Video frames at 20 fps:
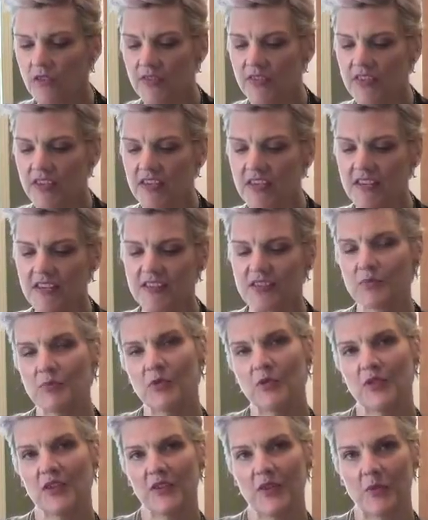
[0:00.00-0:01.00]
The
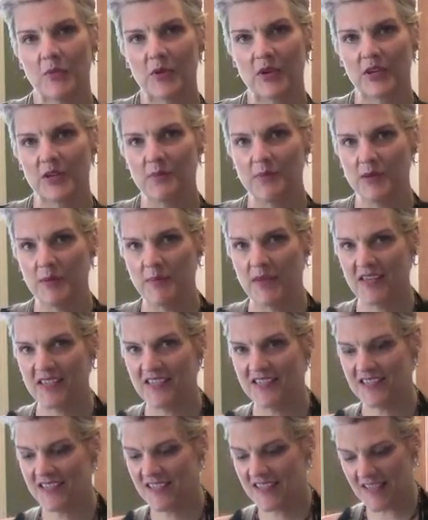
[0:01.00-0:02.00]
smoothie that we're going to be
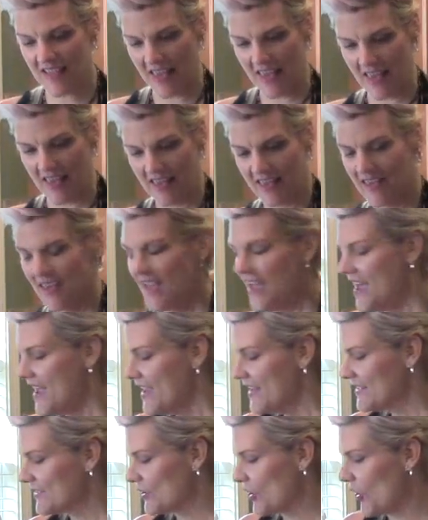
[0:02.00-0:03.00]
making today
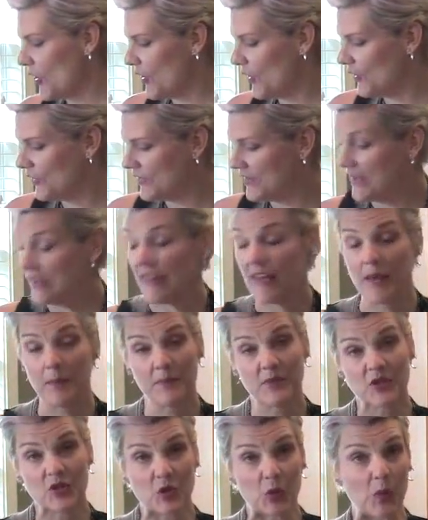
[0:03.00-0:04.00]
is called the
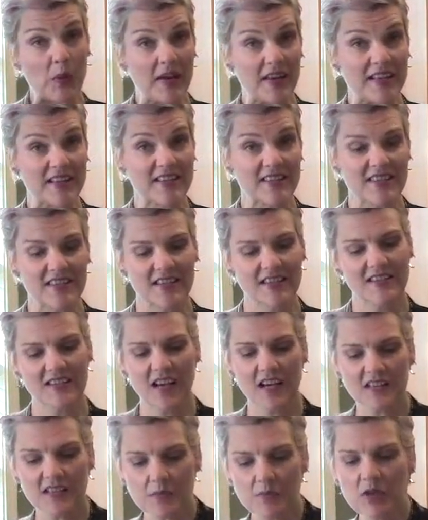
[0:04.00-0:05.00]
Lemon Twist. It's
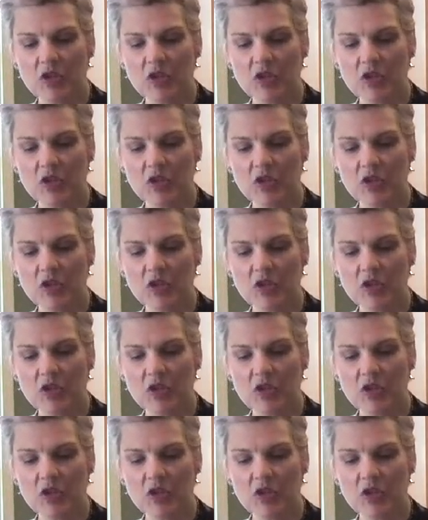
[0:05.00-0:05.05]
got some